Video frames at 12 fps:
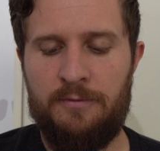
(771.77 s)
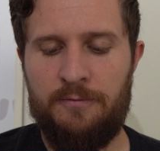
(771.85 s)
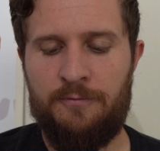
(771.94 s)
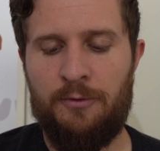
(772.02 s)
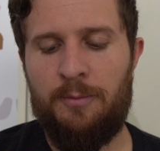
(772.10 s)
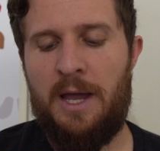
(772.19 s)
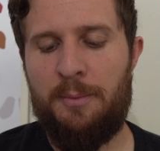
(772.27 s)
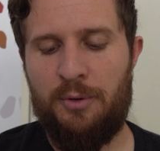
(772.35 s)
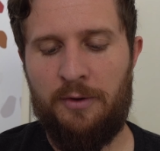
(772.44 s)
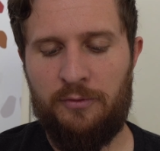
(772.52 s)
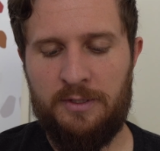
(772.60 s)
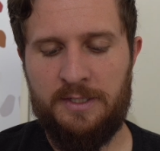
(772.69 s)
for my
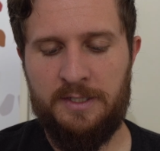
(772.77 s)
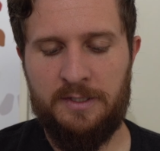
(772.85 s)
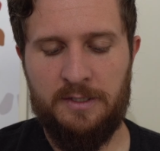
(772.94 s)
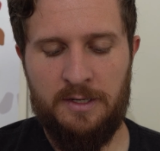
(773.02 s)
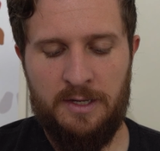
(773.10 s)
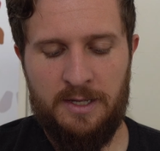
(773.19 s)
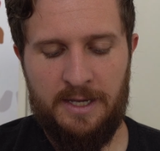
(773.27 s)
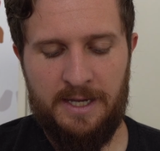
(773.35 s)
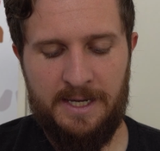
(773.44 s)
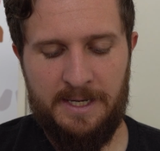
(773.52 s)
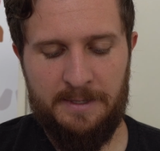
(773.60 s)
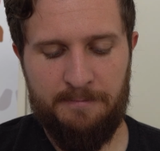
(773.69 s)
preferences.
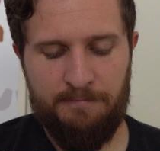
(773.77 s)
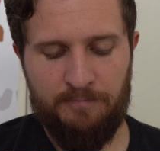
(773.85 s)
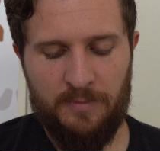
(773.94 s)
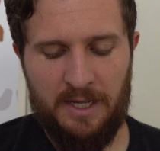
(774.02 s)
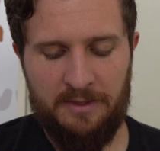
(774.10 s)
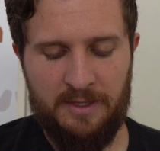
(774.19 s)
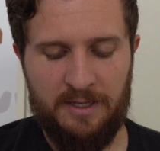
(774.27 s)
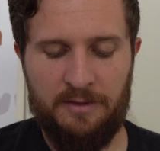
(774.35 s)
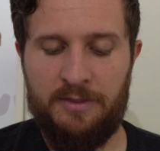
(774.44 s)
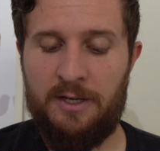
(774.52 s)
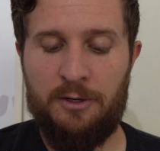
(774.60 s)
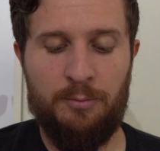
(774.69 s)
I think a
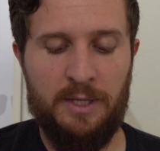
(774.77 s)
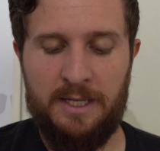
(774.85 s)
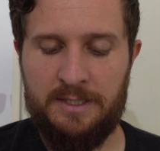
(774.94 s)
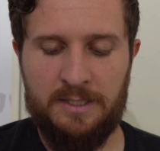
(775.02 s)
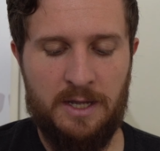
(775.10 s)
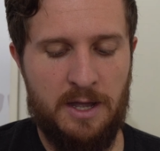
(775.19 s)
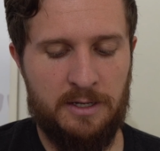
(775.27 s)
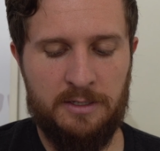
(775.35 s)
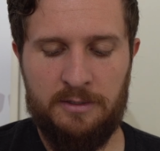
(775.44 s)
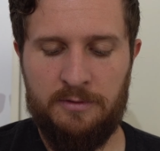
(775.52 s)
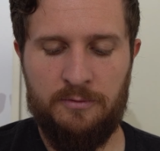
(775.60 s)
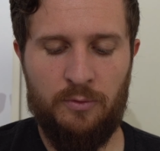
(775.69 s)
thinner blade
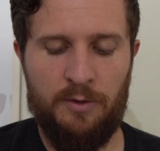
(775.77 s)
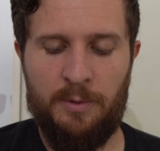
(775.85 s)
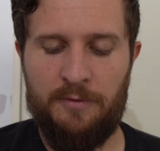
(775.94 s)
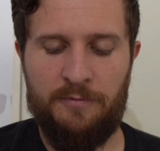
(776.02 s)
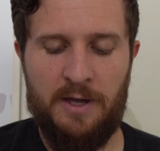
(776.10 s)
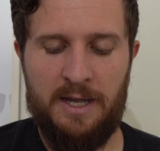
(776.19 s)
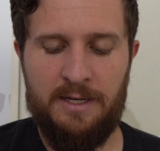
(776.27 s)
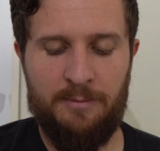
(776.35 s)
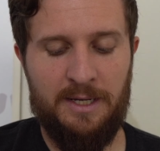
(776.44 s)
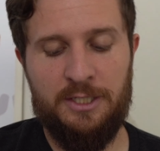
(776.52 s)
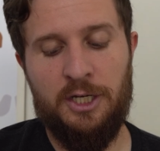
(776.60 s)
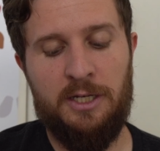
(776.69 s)
stock would have been fine. It
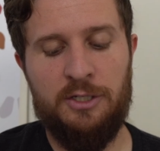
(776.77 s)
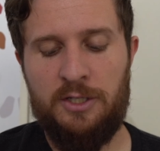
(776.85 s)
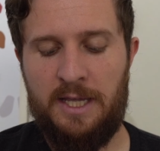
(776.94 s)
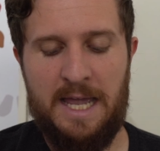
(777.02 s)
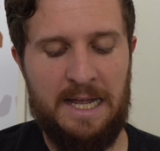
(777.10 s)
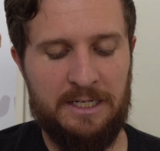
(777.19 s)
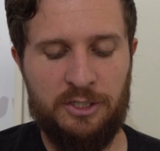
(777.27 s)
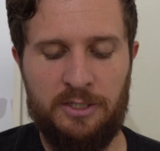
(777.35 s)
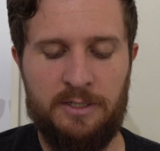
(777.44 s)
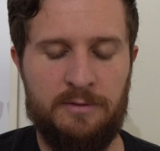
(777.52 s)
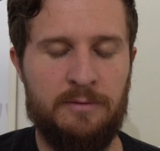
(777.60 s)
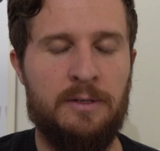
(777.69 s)
might change the
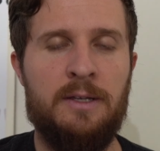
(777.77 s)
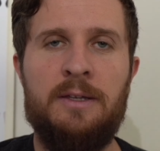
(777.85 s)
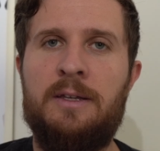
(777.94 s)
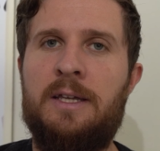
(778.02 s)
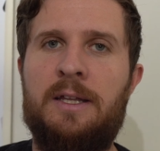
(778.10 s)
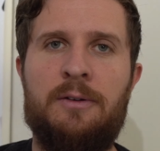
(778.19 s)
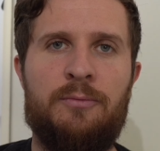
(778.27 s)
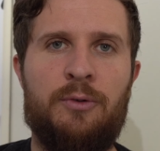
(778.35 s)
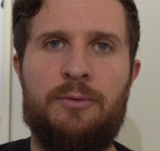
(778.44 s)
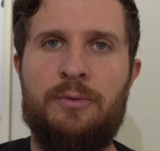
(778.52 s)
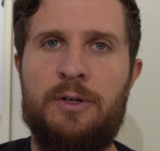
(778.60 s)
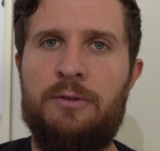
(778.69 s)
action. It
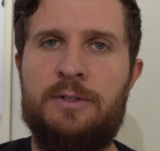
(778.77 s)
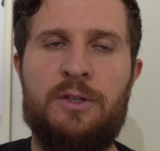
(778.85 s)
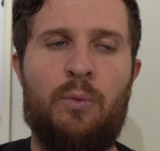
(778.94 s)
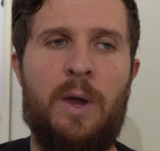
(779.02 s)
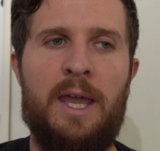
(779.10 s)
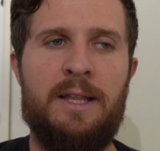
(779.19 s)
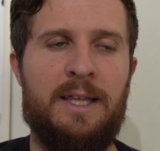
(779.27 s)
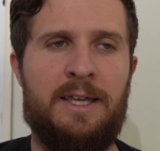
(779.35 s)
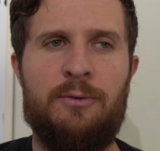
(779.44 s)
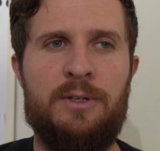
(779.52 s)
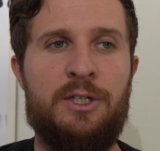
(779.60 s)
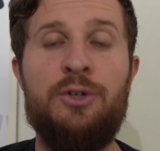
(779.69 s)
would reduce the weight. Like
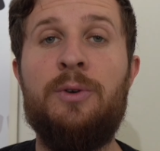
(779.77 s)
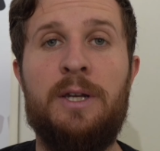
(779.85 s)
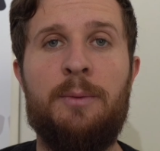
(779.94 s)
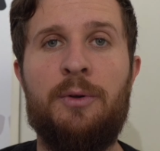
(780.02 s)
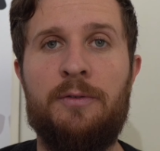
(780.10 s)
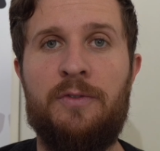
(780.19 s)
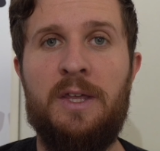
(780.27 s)
it would do a number of